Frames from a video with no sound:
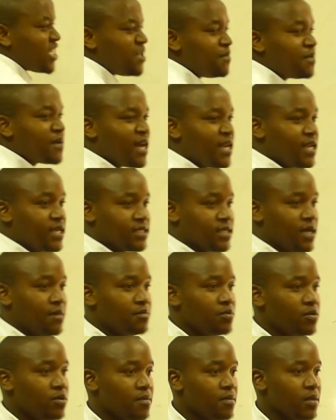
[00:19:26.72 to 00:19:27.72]
a typical
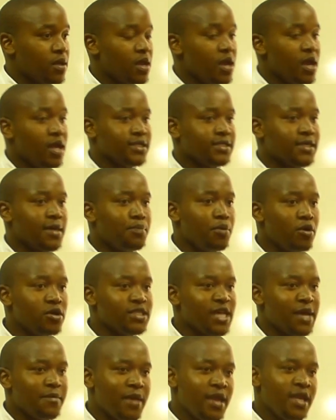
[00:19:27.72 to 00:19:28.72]
example.
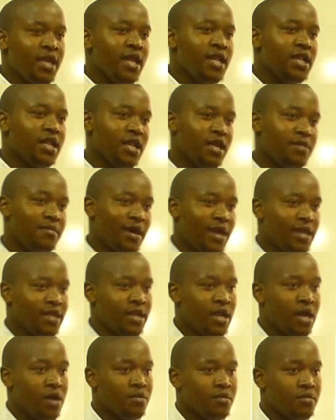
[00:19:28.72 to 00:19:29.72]
Suppose I make a claim right
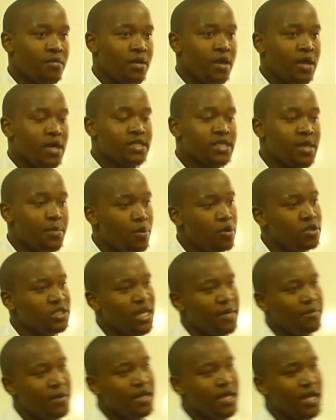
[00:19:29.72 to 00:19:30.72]
now.
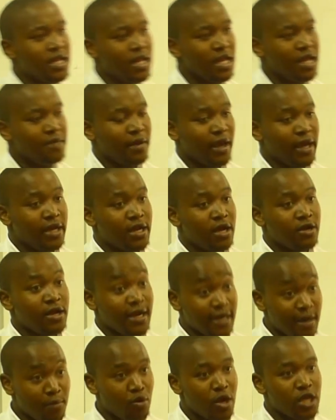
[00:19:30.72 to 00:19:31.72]

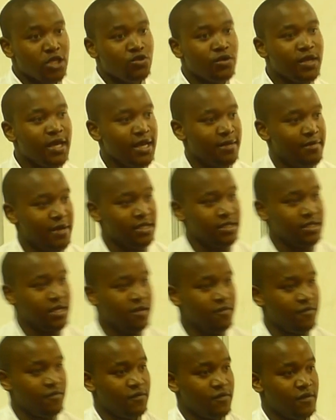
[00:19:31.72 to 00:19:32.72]
That I'm going to kill
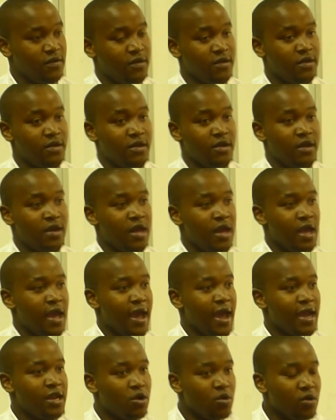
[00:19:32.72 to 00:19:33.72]
myself.
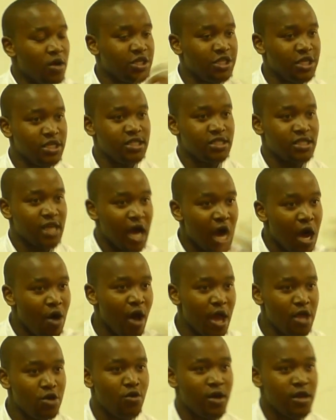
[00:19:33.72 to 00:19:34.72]
And the question is, how
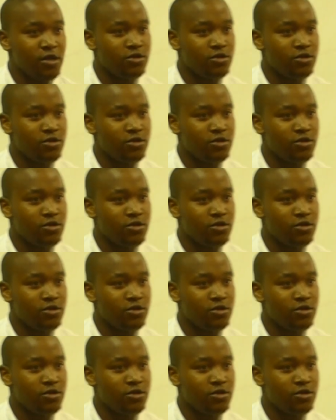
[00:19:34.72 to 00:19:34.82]
are you